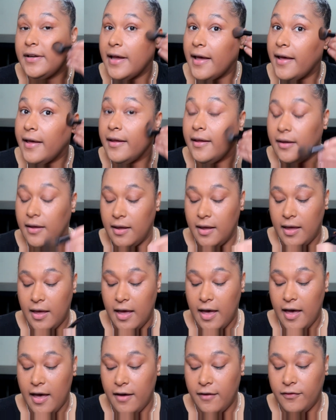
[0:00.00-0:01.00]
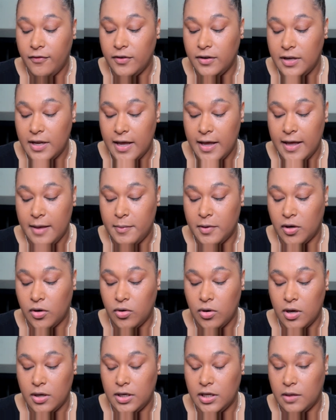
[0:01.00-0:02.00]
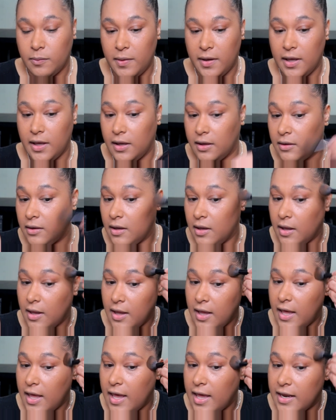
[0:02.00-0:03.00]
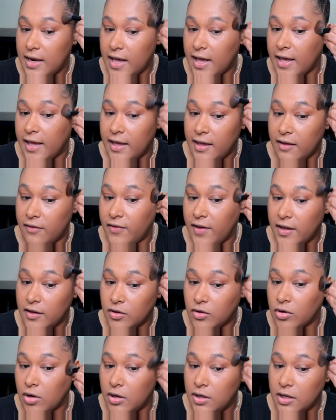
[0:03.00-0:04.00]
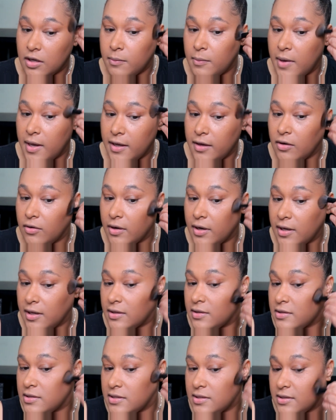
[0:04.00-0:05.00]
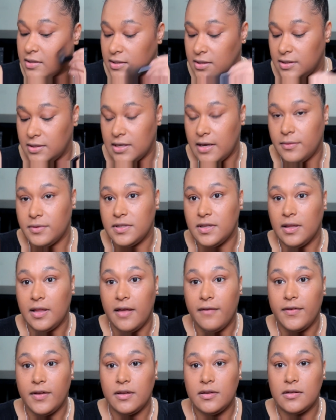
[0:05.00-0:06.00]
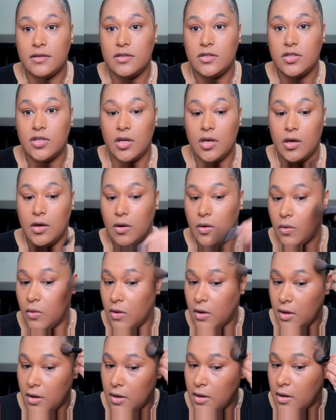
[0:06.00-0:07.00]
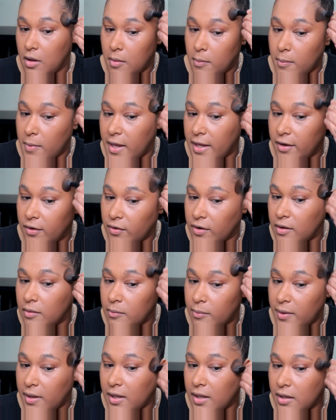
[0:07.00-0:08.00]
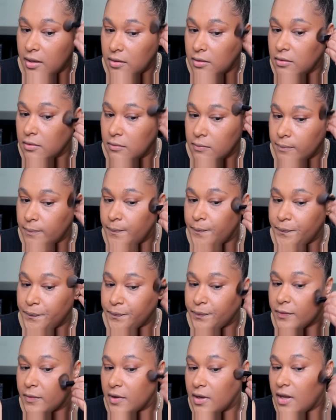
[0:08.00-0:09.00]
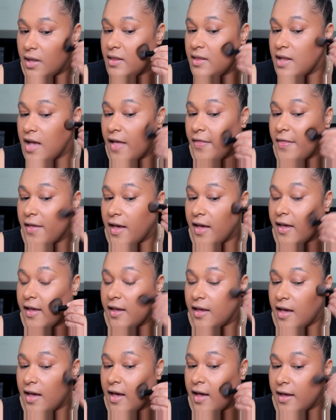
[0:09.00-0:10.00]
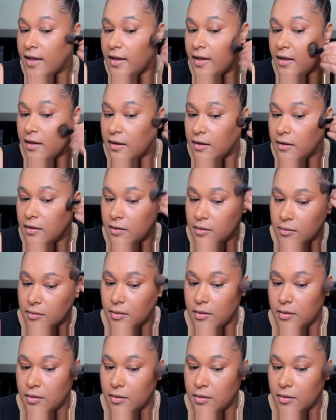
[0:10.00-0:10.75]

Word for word: day. Every day I'm in chronic pain, and I've had chronic migraines since I was 11. So migraine pain, not that I